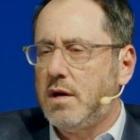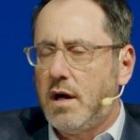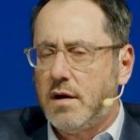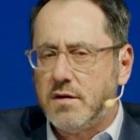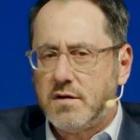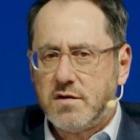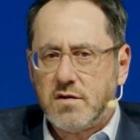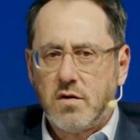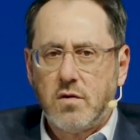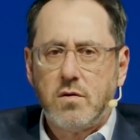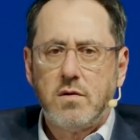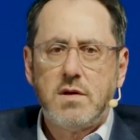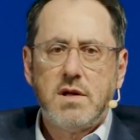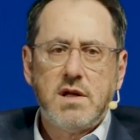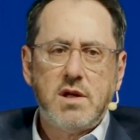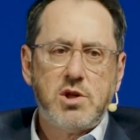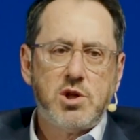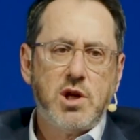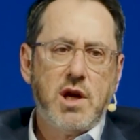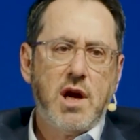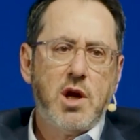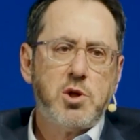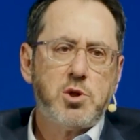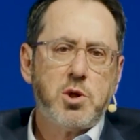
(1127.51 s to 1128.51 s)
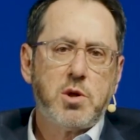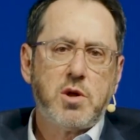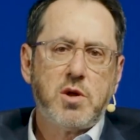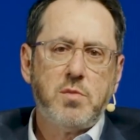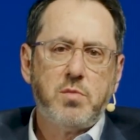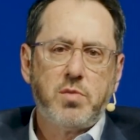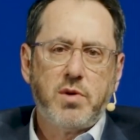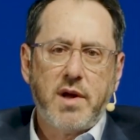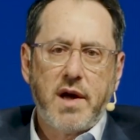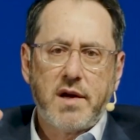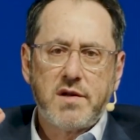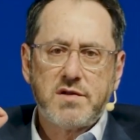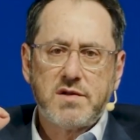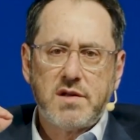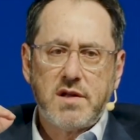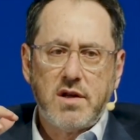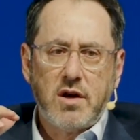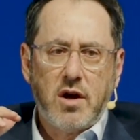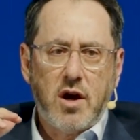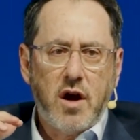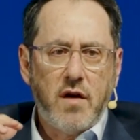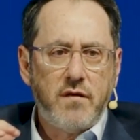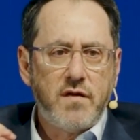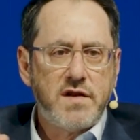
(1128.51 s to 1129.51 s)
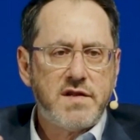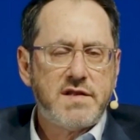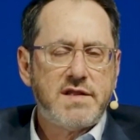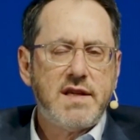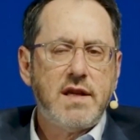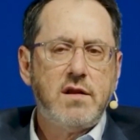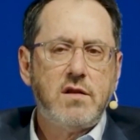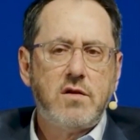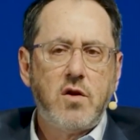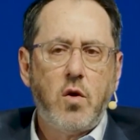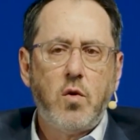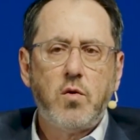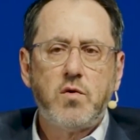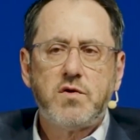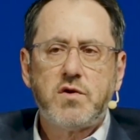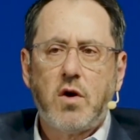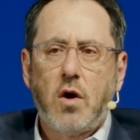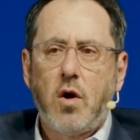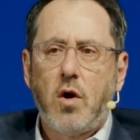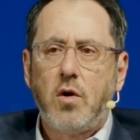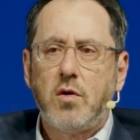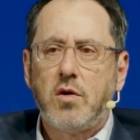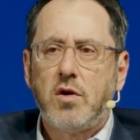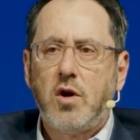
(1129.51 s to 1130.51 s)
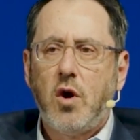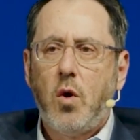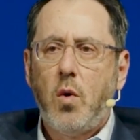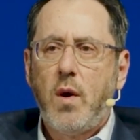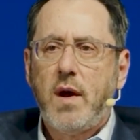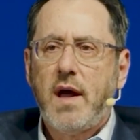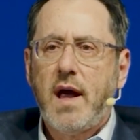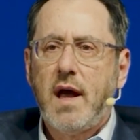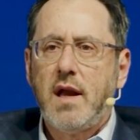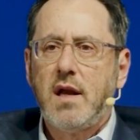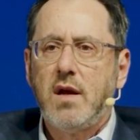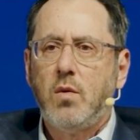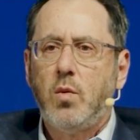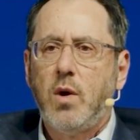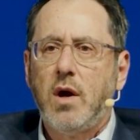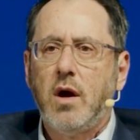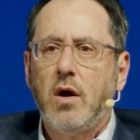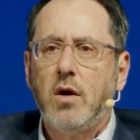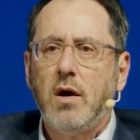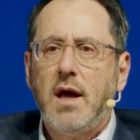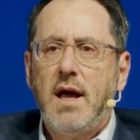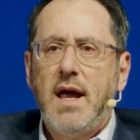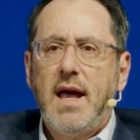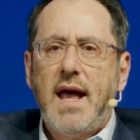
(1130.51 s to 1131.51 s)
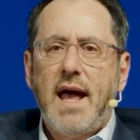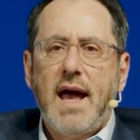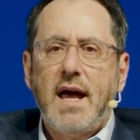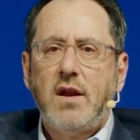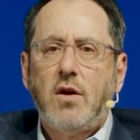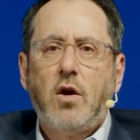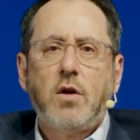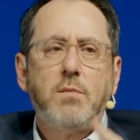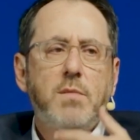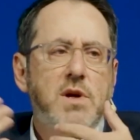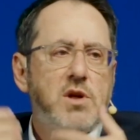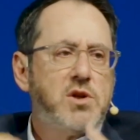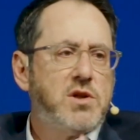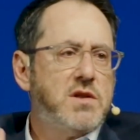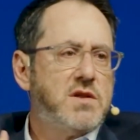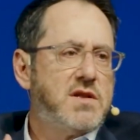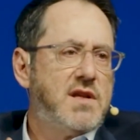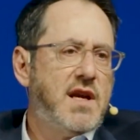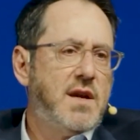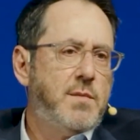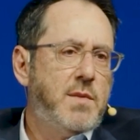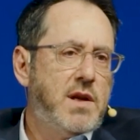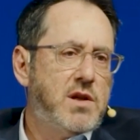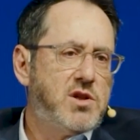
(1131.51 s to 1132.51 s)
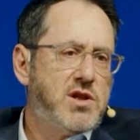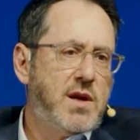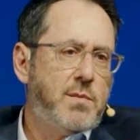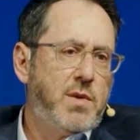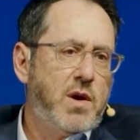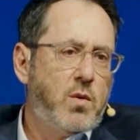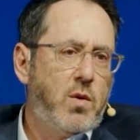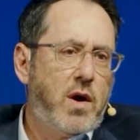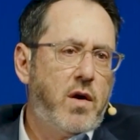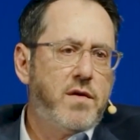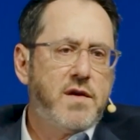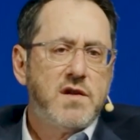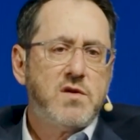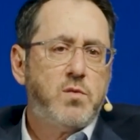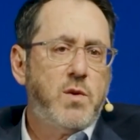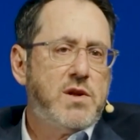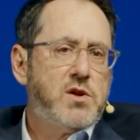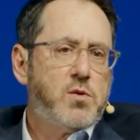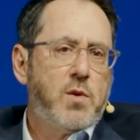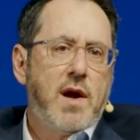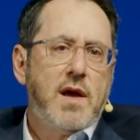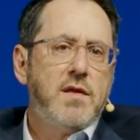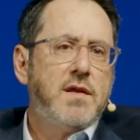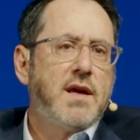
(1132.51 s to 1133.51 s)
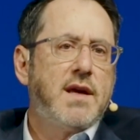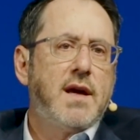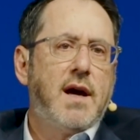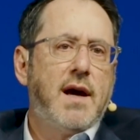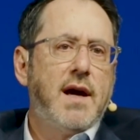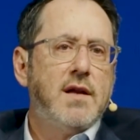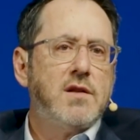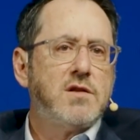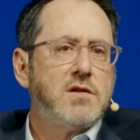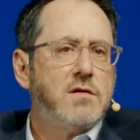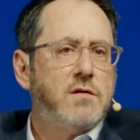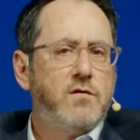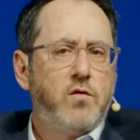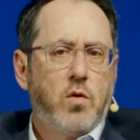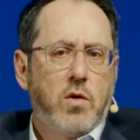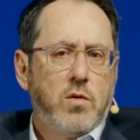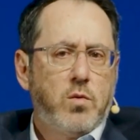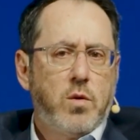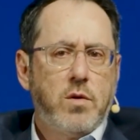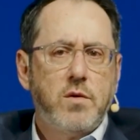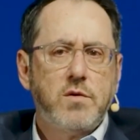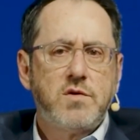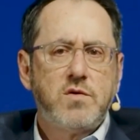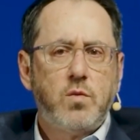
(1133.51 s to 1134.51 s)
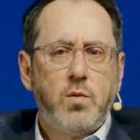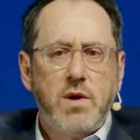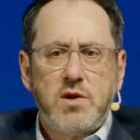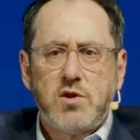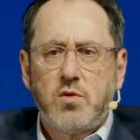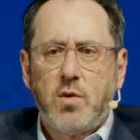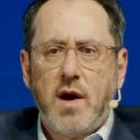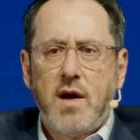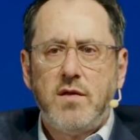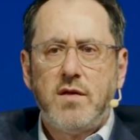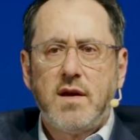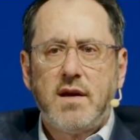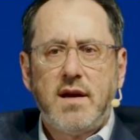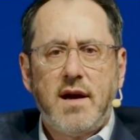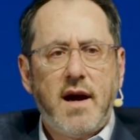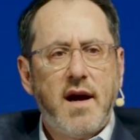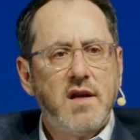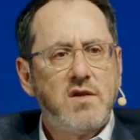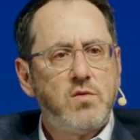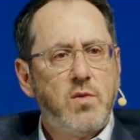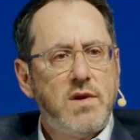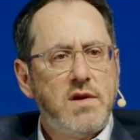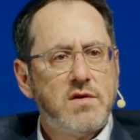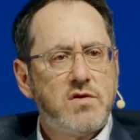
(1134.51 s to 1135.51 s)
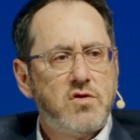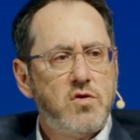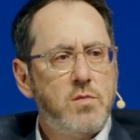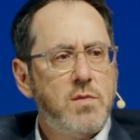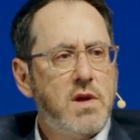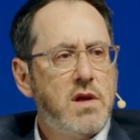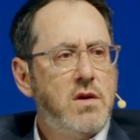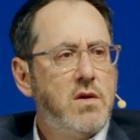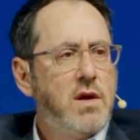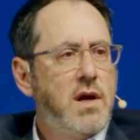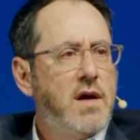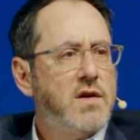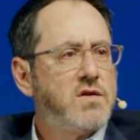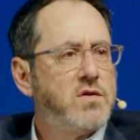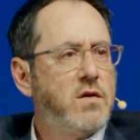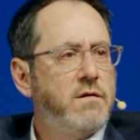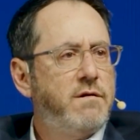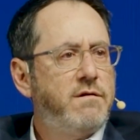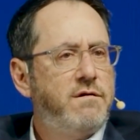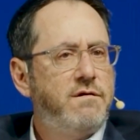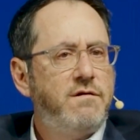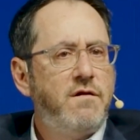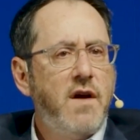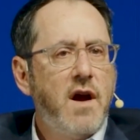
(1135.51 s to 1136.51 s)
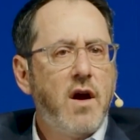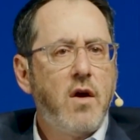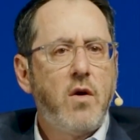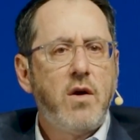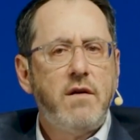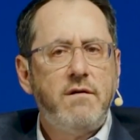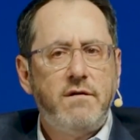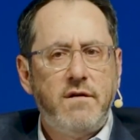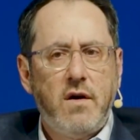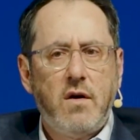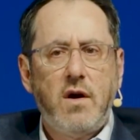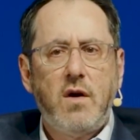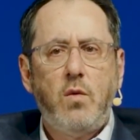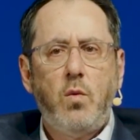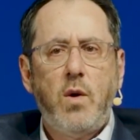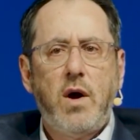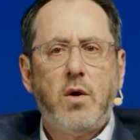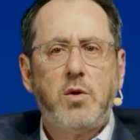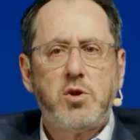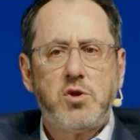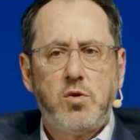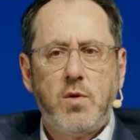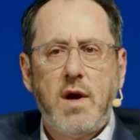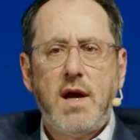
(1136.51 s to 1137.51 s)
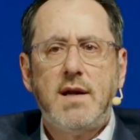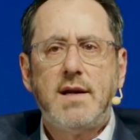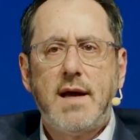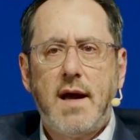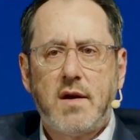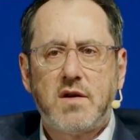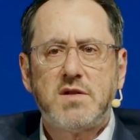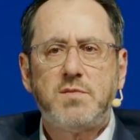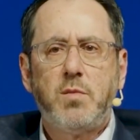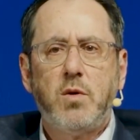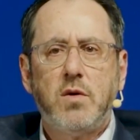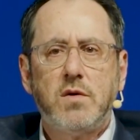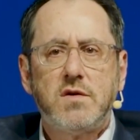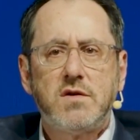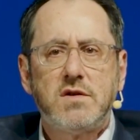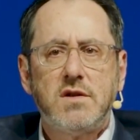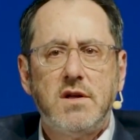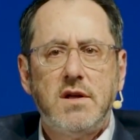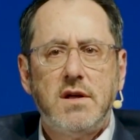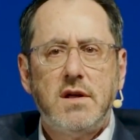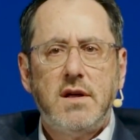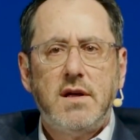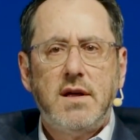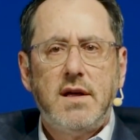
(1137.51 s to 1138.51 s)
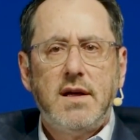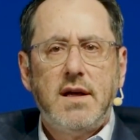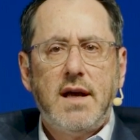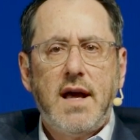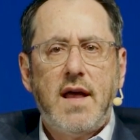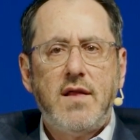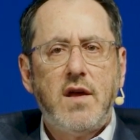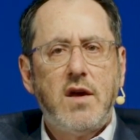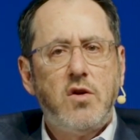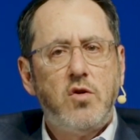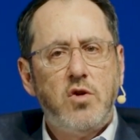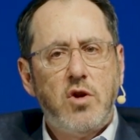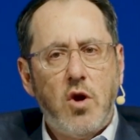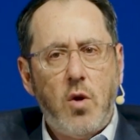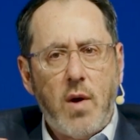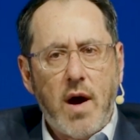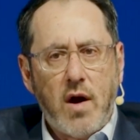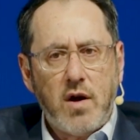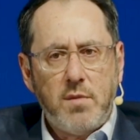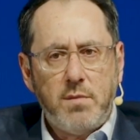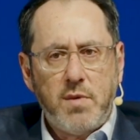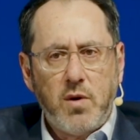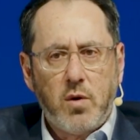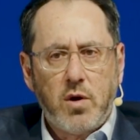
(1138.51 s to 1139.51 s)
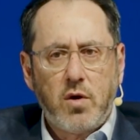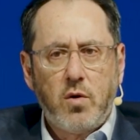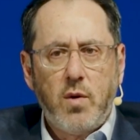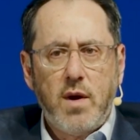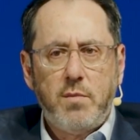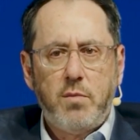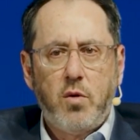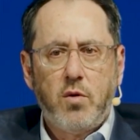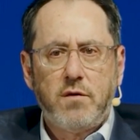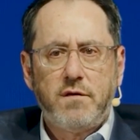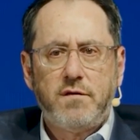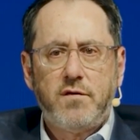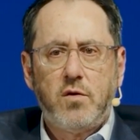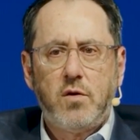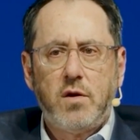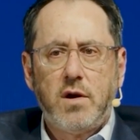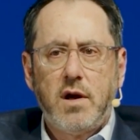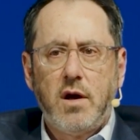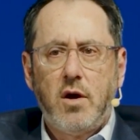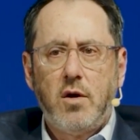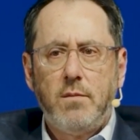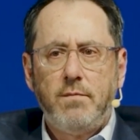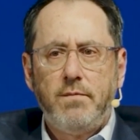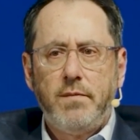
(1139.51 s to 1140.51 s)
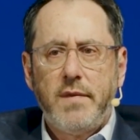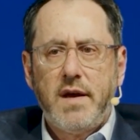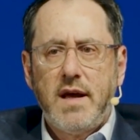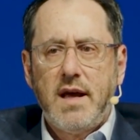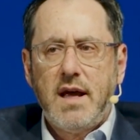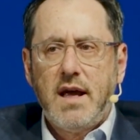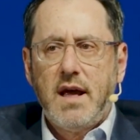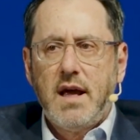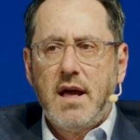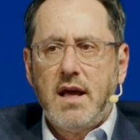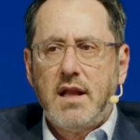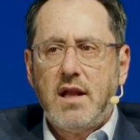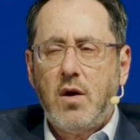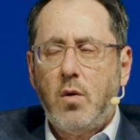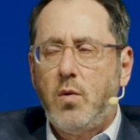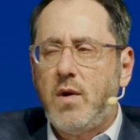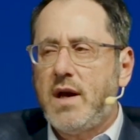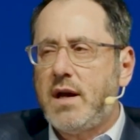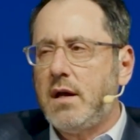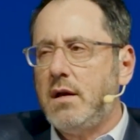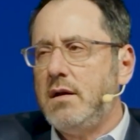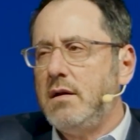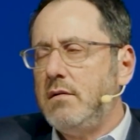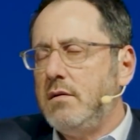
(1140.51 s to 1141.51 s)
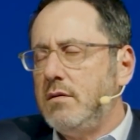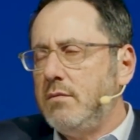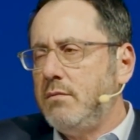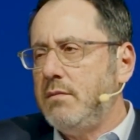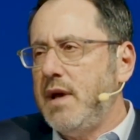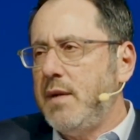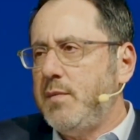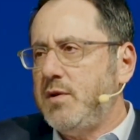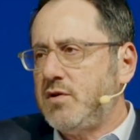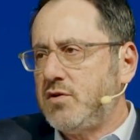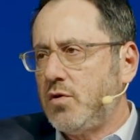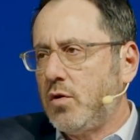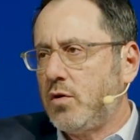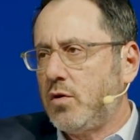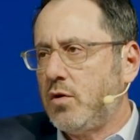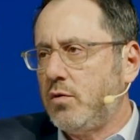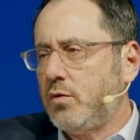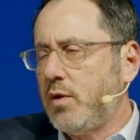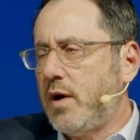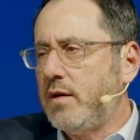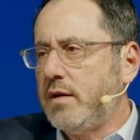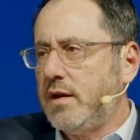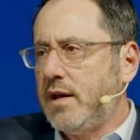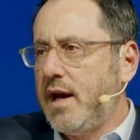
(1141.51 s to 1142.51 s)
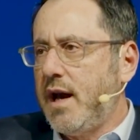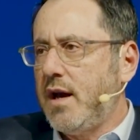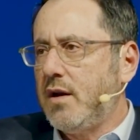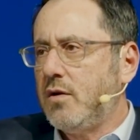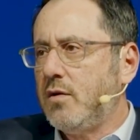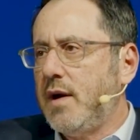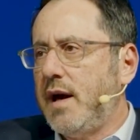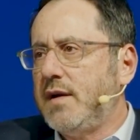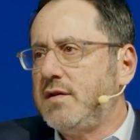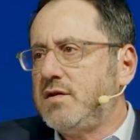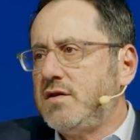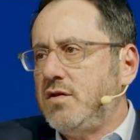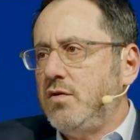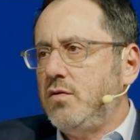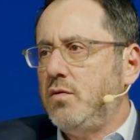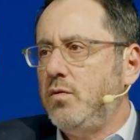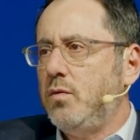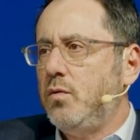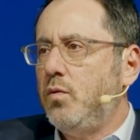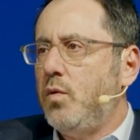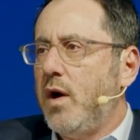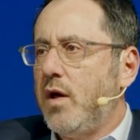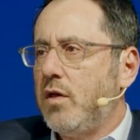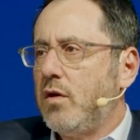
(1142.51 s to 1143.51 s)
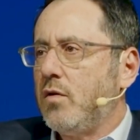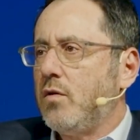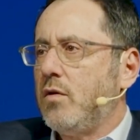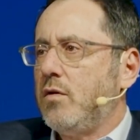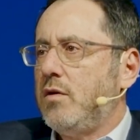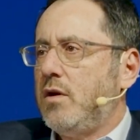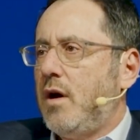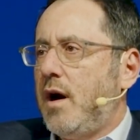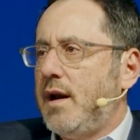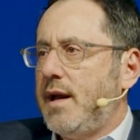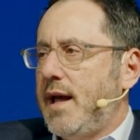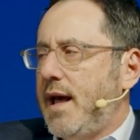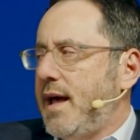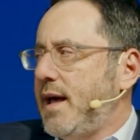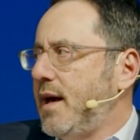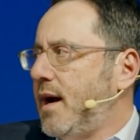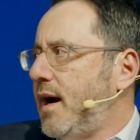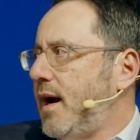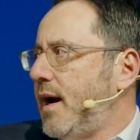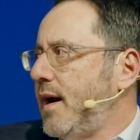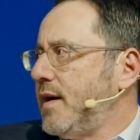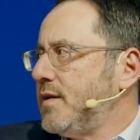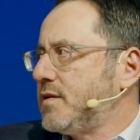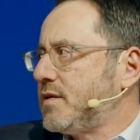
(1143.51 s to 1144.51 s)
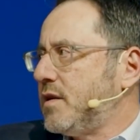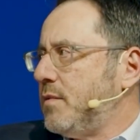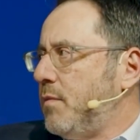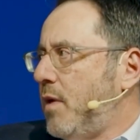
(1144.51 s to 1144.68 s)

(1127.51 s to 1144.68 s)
Uncertainty, change, and complexity. Obviously, those aren't going anywhere. And our mission statement at Shaping Wealth is we train the guides. 4 words. We train the guides. We assume that you guys are very, very well-trained experts and that you know how to build a great portfolio. Now, we can maybe circle around later as to whether or not AI is